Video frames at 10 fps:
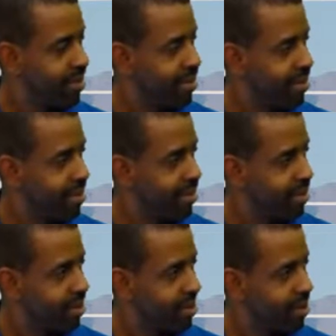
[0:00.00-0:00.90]

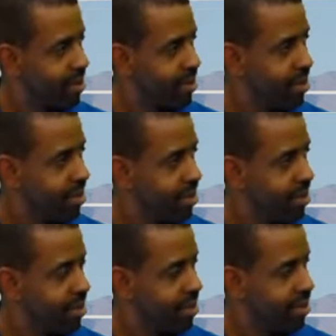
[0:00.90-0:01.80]

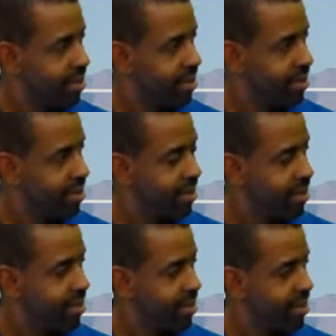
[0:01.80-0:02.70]

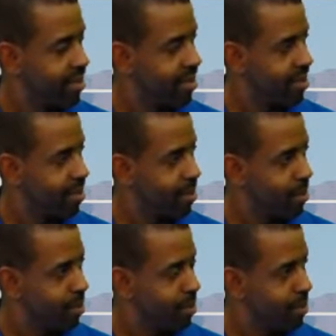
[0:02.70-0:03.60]

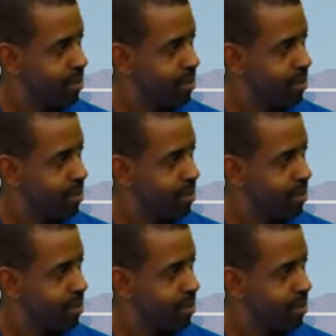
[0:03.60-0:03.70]
(not speaking)